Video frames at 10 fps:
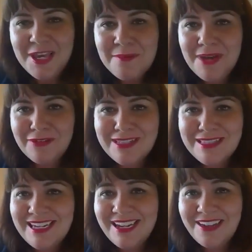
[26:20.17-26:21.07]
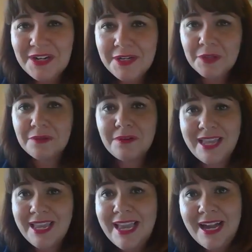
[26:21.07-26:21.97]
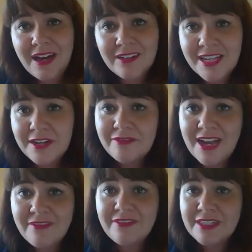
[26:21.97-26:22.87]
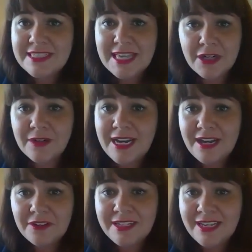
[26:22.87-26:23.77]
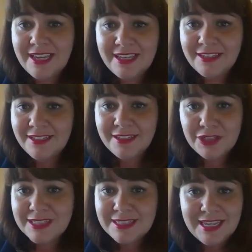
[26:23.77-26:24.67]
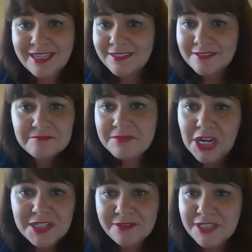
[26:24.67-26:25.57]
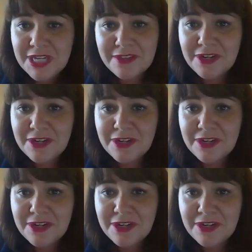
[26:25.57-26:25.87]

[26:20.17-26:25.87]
my friends and I got on a Google Hangout and five of us sat around and just like talked to each other.